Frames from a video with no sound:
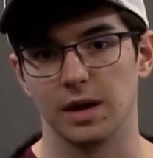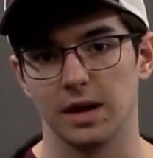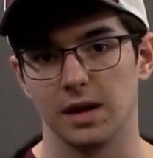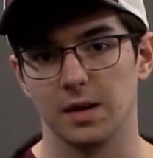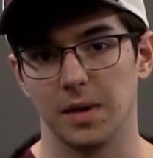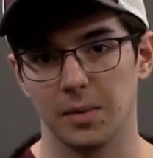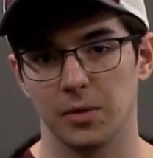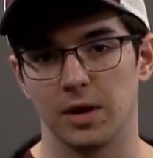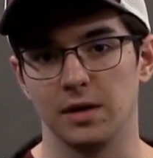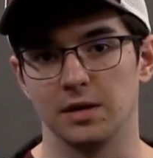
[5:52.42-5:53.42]
why I ended up
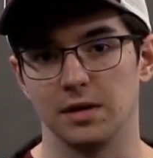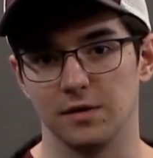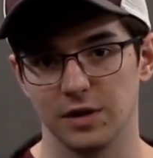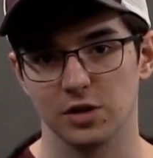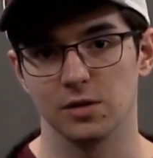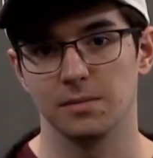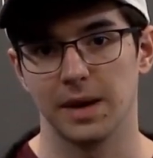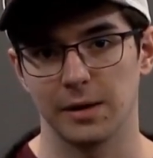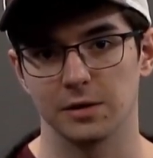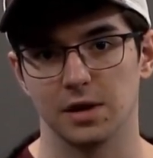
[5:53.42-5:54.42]
upgrading to the official
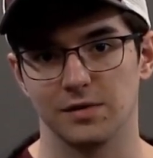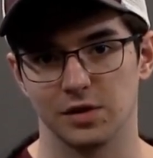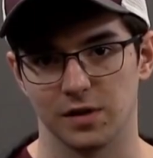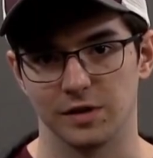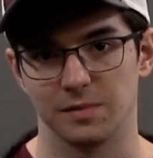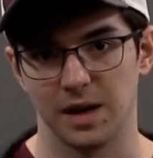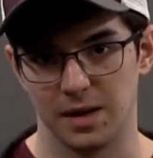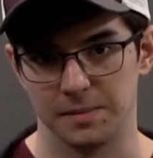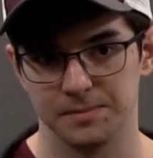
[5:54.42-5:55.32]
Microsoft Surface Pen.